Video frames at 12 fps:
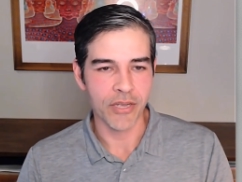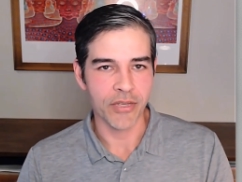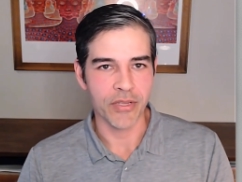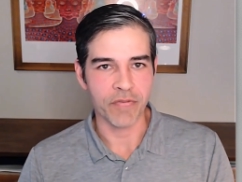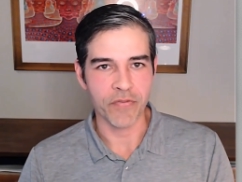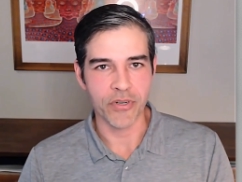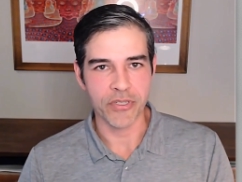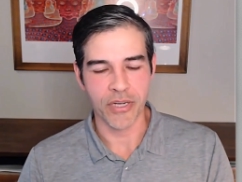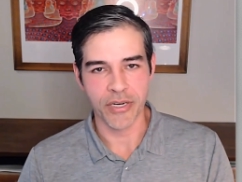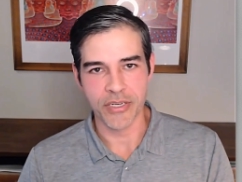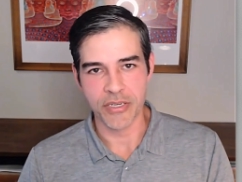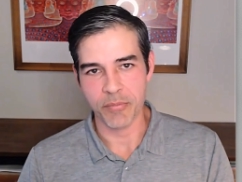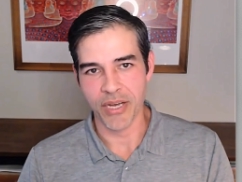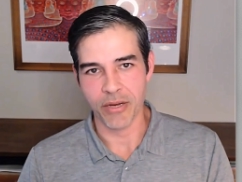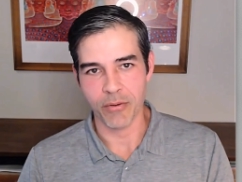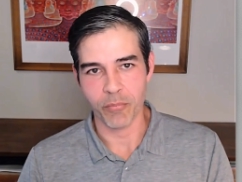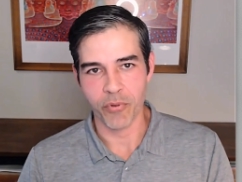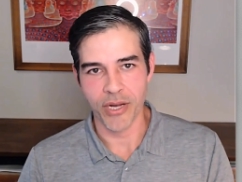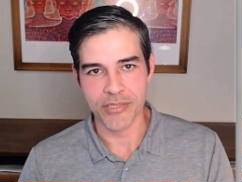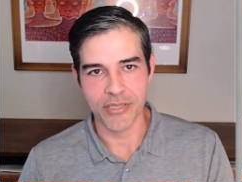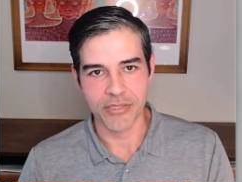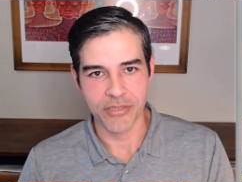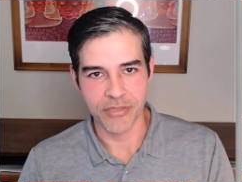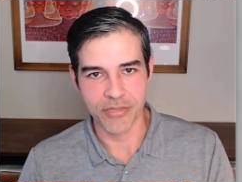If you're talking about
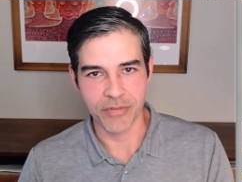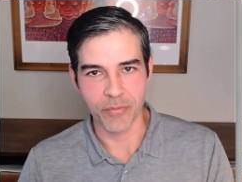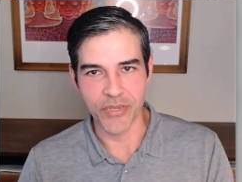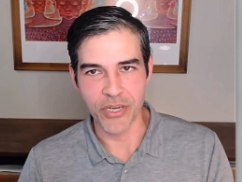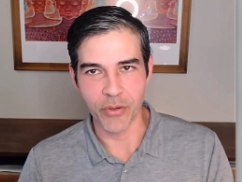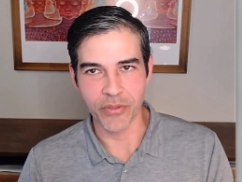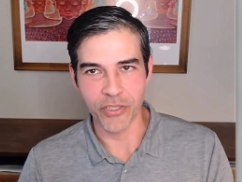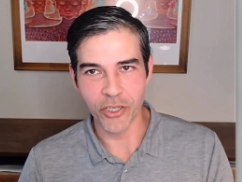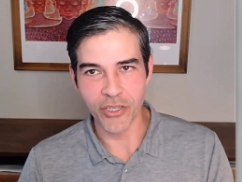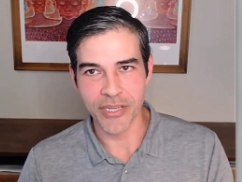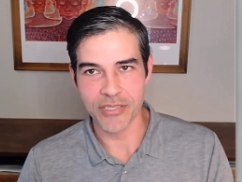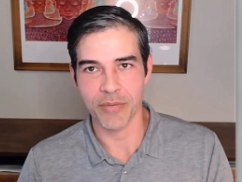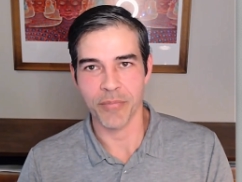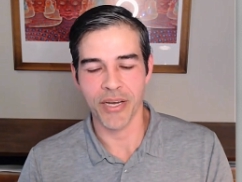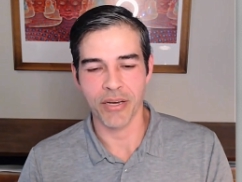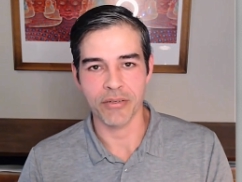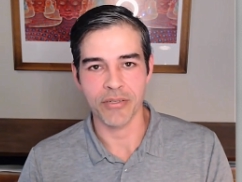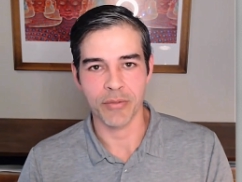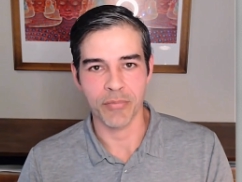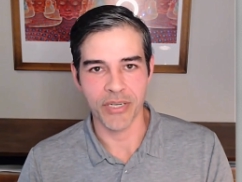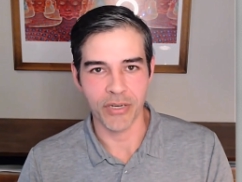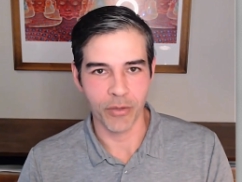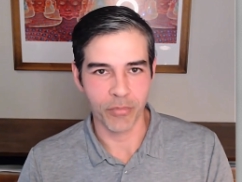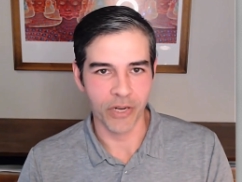processes that we know a little less about,
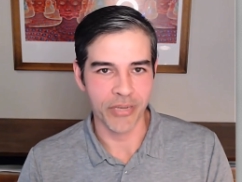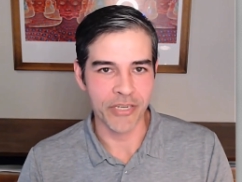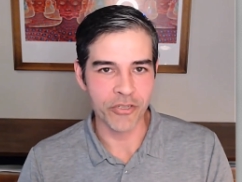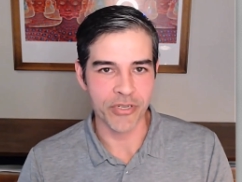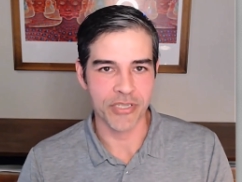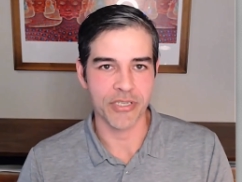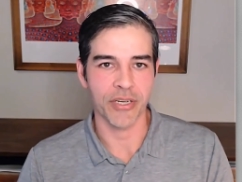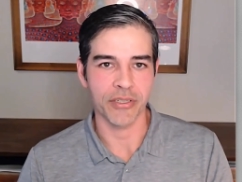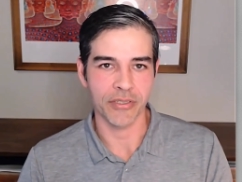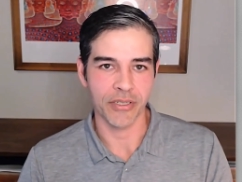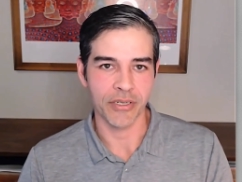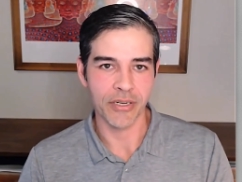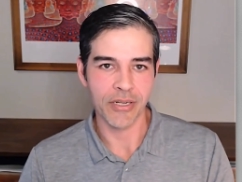but they're all intracellular,